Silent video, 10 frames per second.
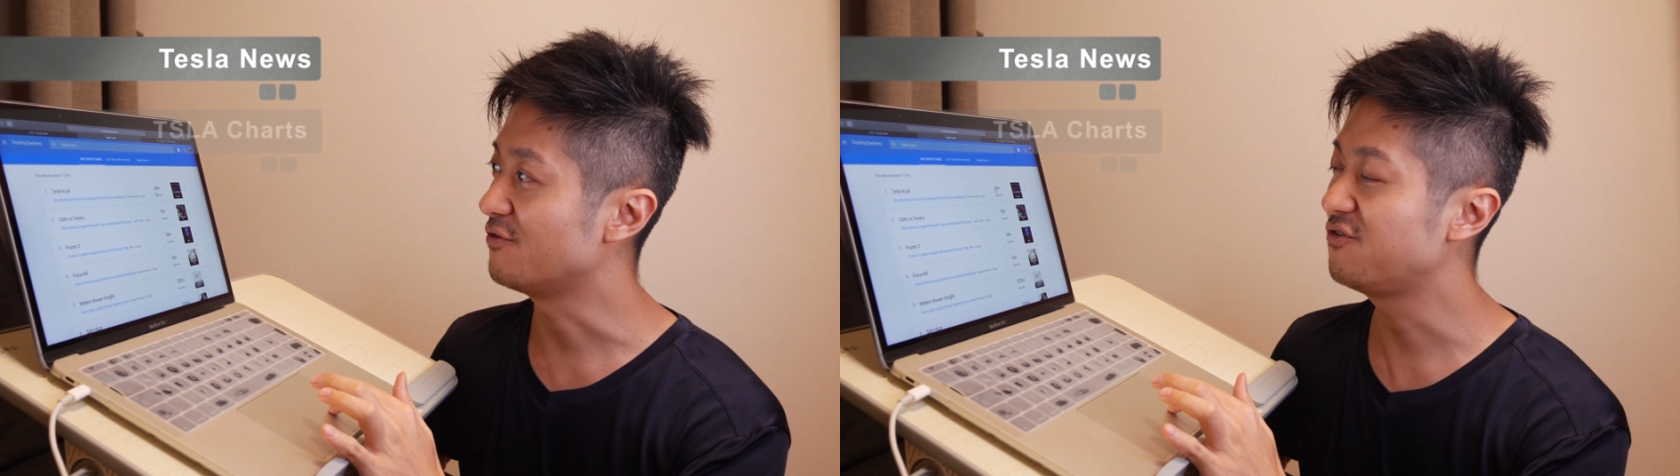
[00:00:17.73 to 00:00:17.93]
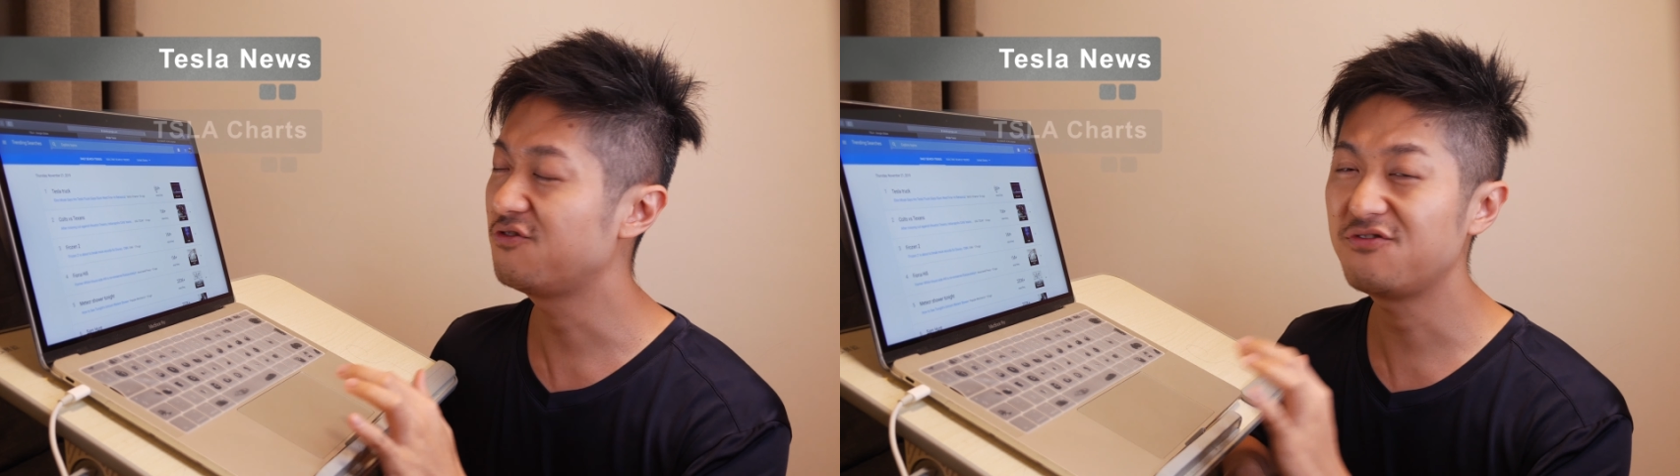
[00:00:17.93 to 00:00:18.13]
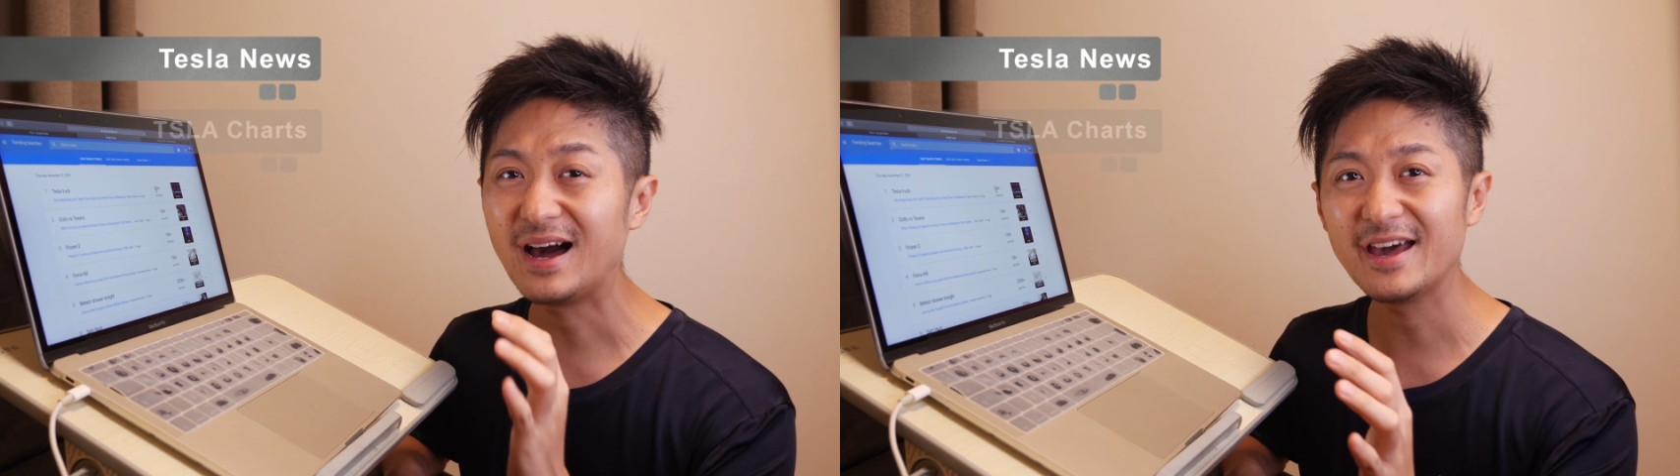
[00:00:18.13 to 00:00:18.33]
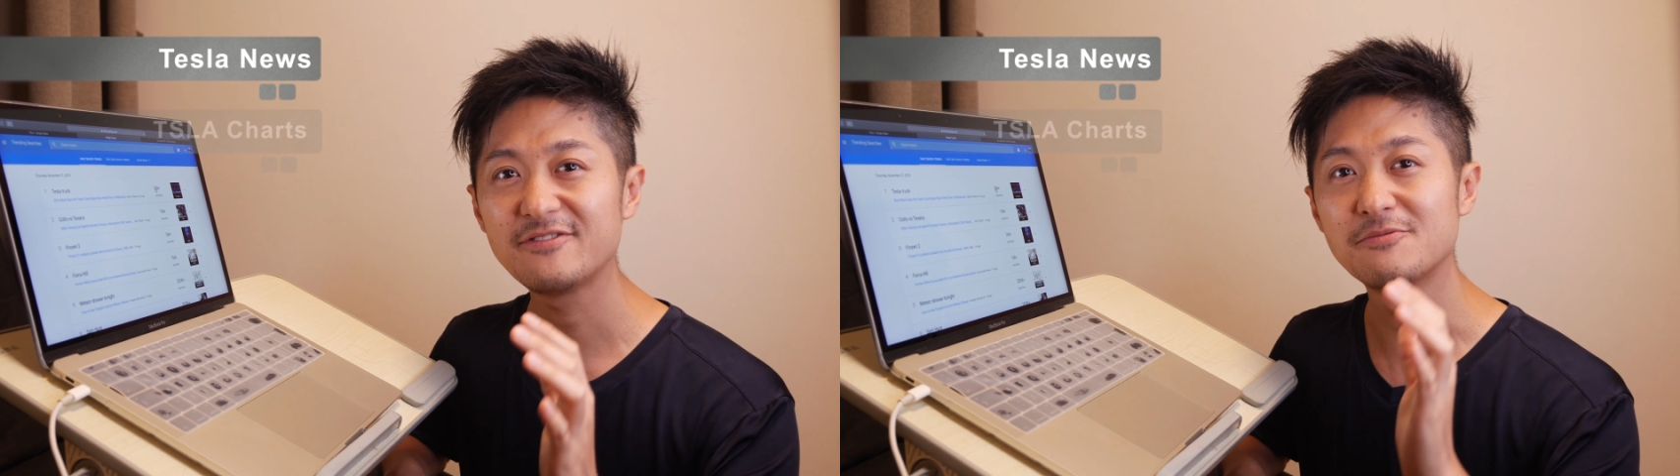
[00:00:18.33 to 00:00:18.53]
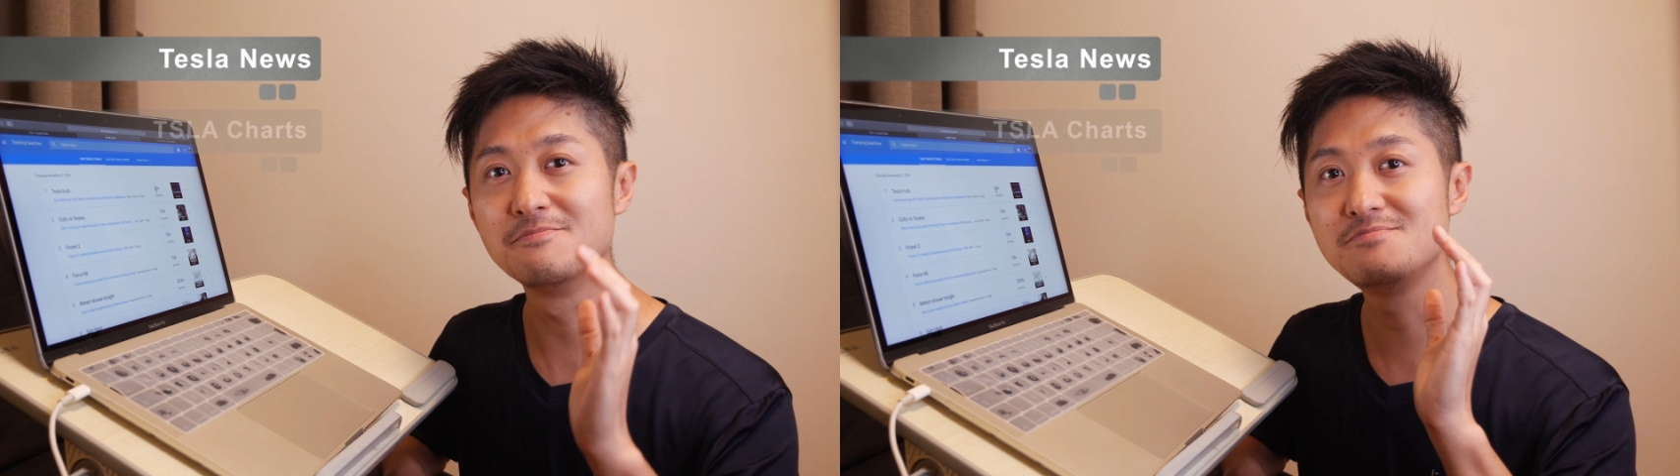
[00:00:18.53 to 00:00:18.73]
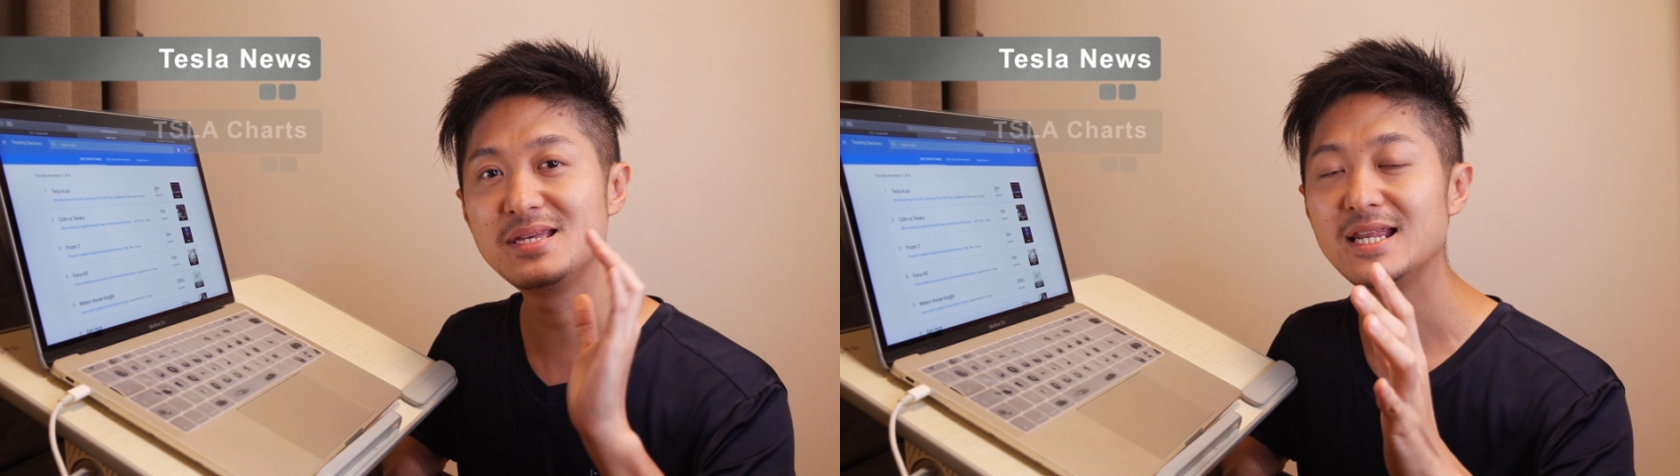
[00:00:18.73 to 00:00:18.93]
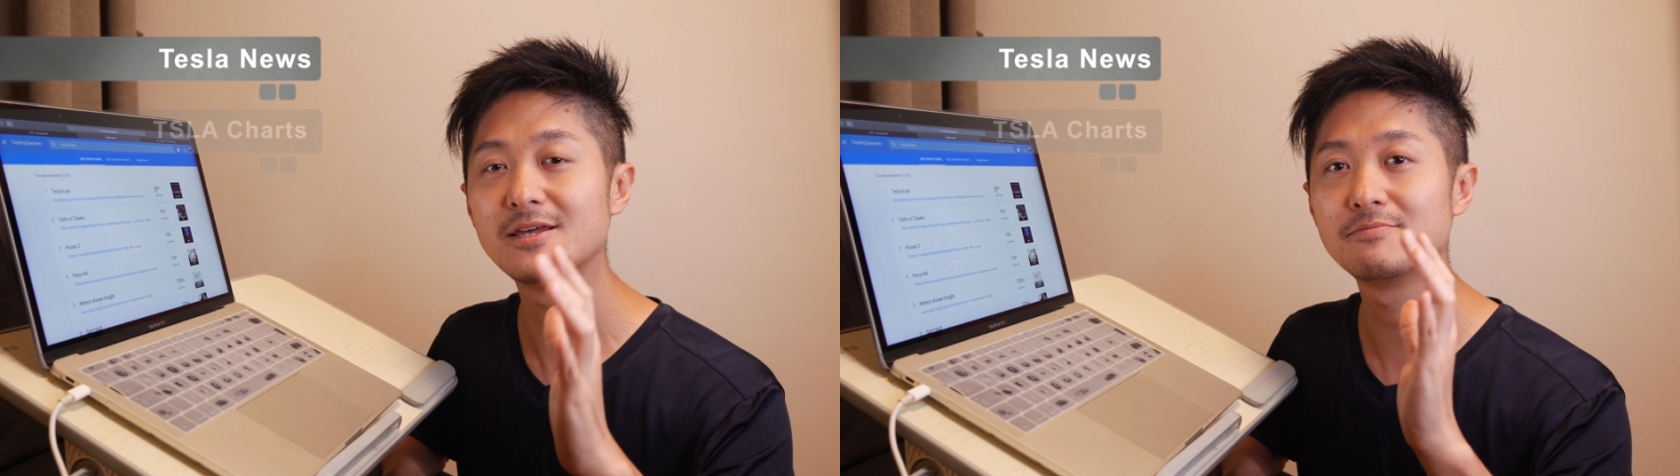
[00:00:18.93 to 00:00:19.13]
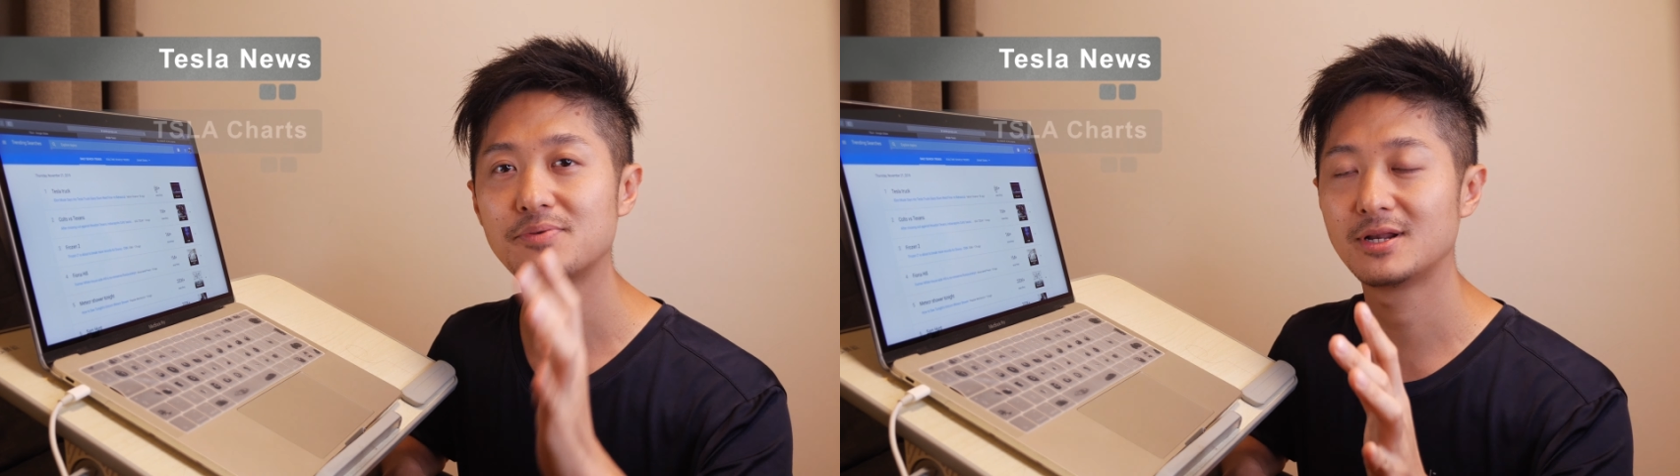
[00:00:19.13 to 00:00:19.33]
5
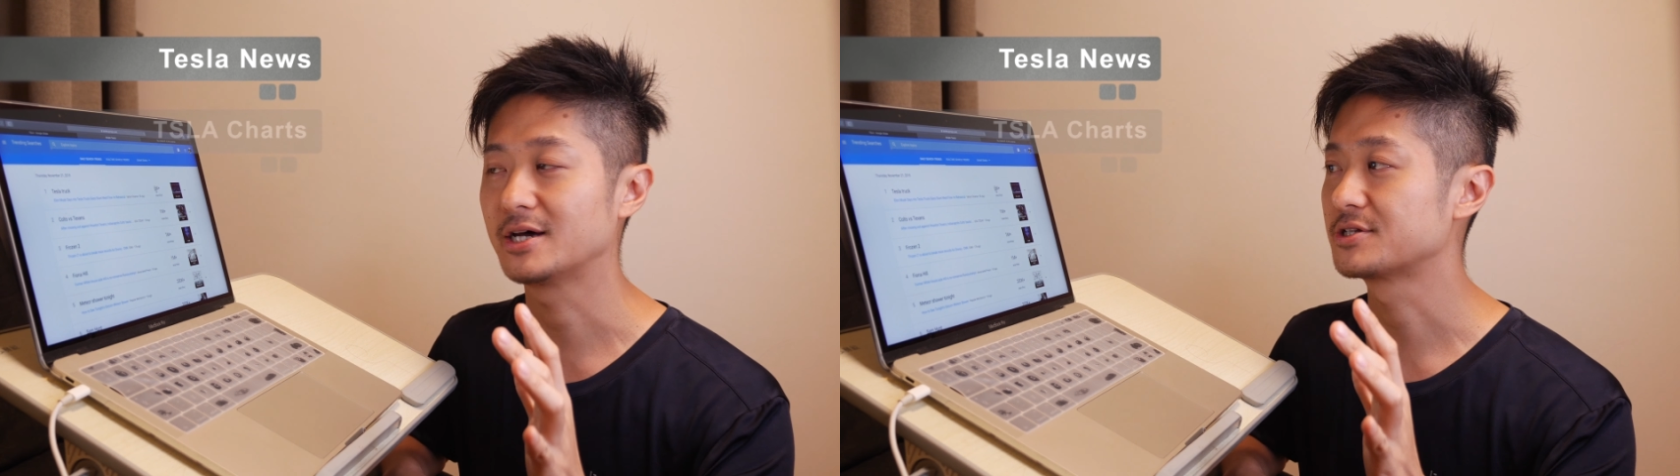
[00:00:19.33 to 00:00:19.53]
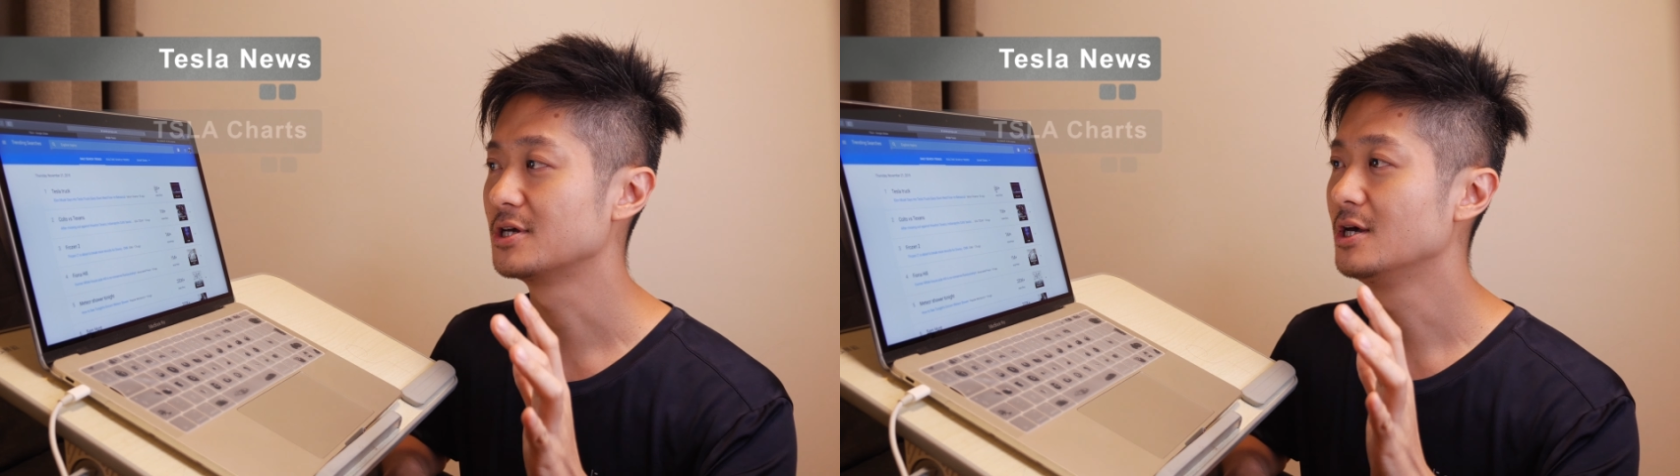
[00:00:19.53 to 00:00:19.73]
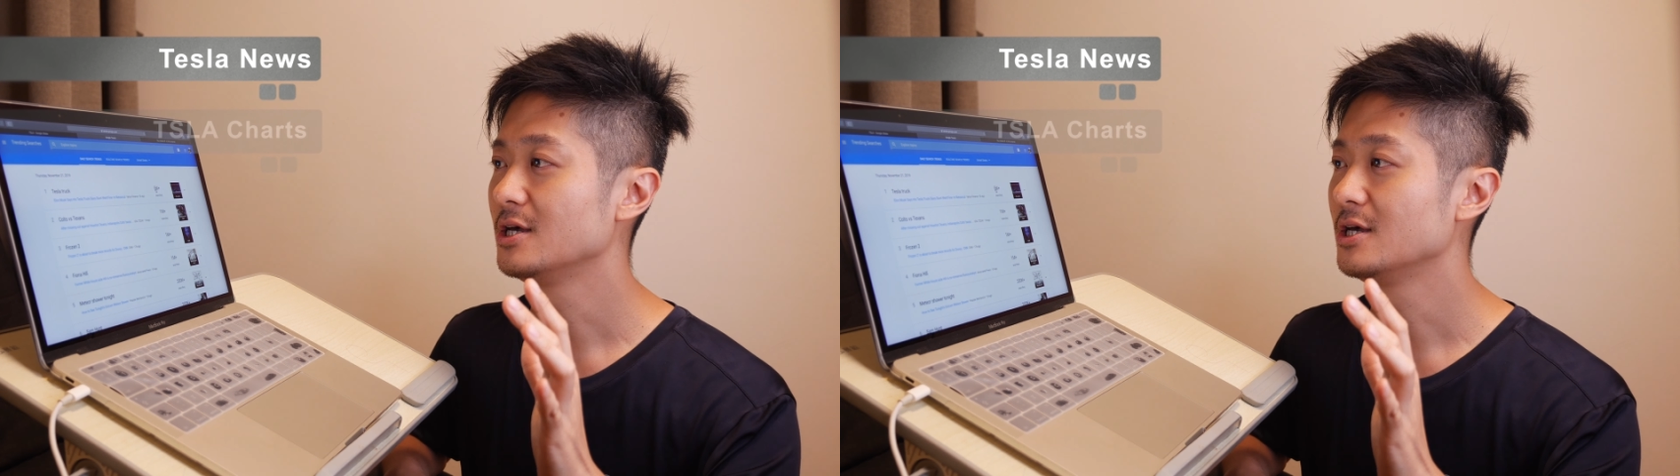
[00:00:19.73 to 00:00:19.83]
million plus.